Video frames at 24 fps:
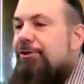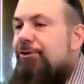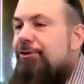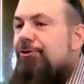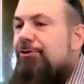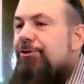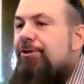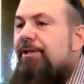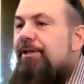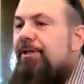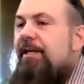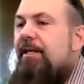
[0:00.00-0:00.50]

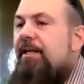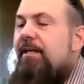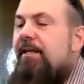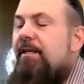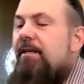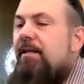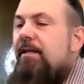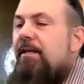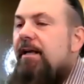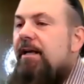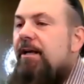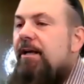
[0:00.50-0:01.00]
usually
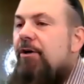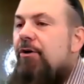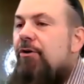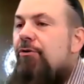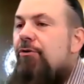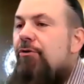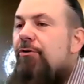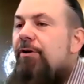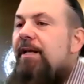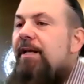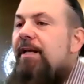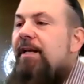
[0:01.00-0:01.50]

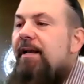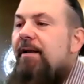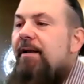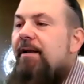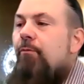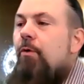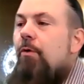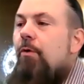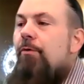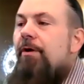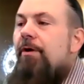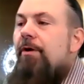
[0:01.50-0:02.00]
included
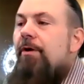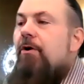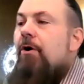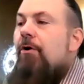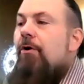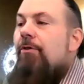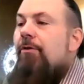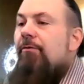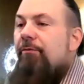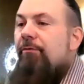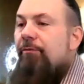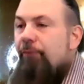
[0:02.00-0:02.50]
in what we call
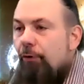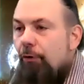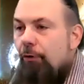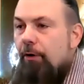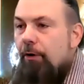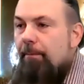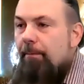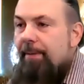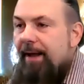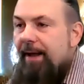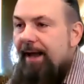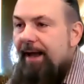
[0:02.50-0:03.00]
the
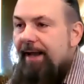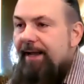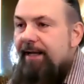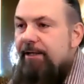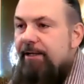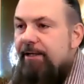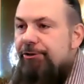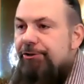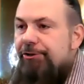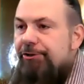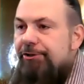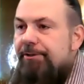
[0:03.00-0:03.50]
floor
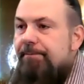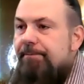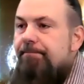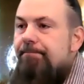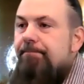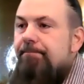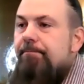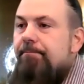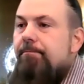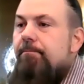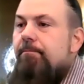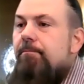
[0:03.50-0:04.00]
package.
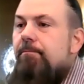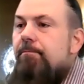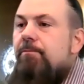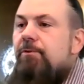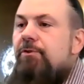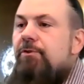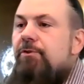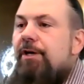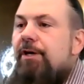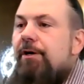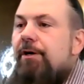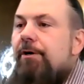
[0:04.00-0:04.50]

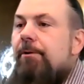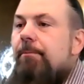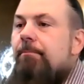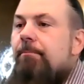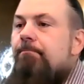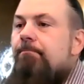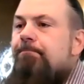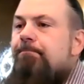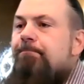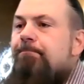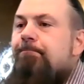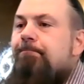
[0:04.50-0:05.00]
So
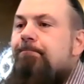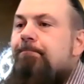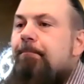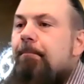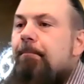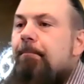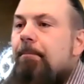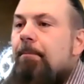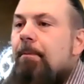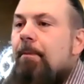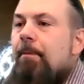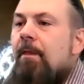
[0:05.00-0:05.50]

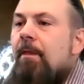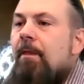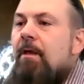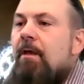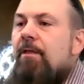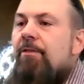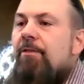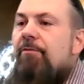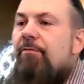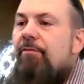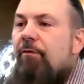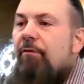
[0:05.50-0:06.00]

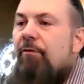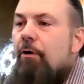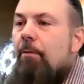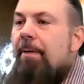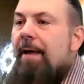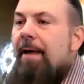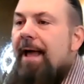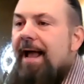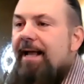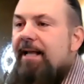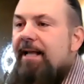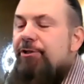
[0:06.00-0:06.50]
the floor
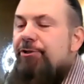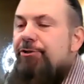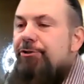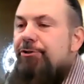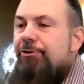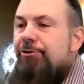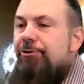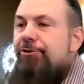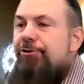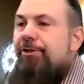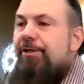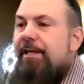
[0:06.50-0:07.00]
package
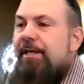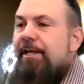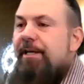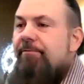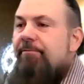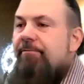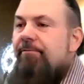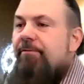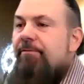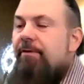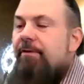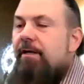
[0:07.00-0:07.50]
usually
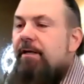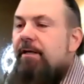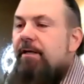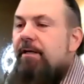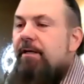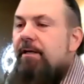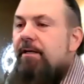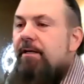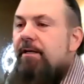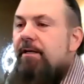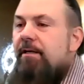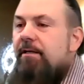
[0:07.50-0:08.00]
in,
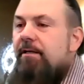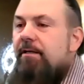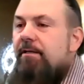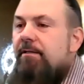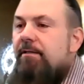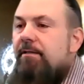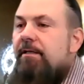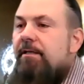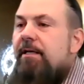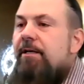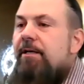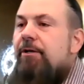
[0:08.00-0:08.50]

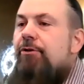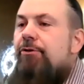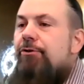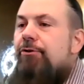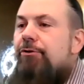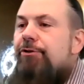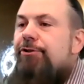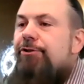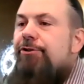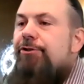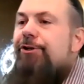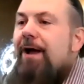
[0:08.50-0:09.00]
uh,
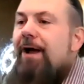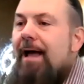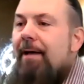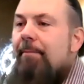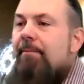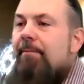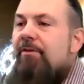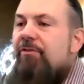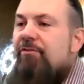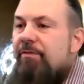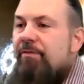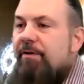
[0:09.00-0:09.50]
includes your
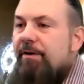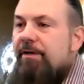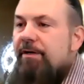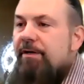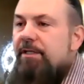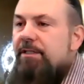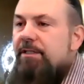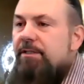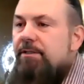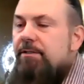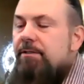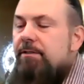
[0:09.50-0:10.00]

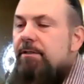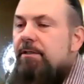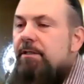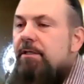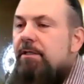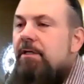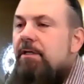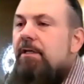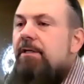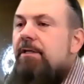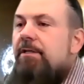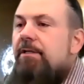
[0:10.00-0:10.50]
atmospherics.
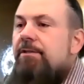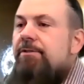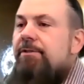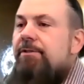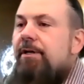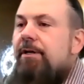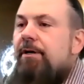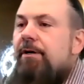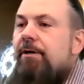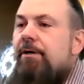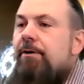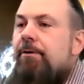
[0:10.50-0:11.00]

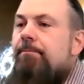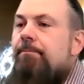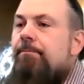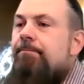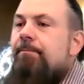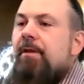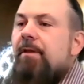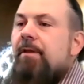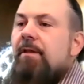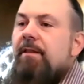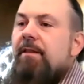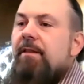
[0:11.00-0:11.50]
So
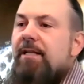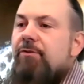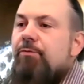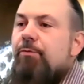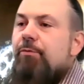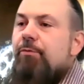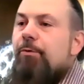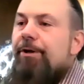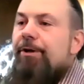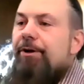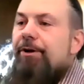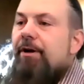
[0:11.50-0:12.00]
that's
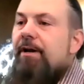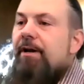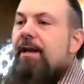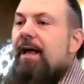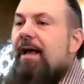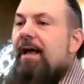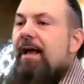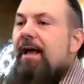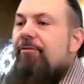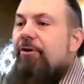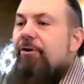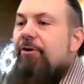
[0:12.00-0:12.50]
where you're gonna
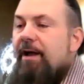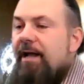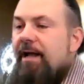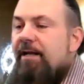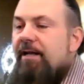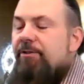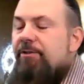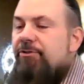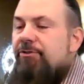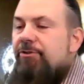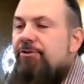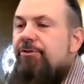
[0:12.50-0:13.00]
have your
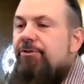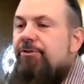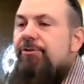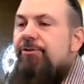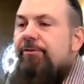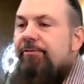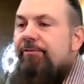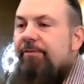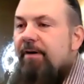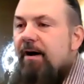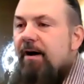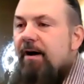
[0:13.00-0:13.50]
hazers,
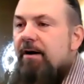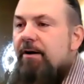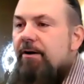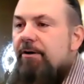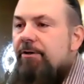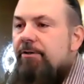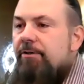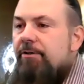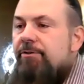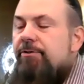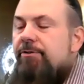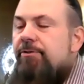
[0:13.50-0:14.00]
your
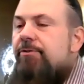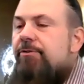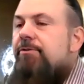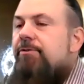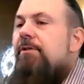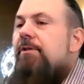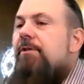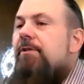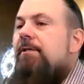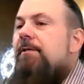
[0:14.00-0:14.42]
foggers,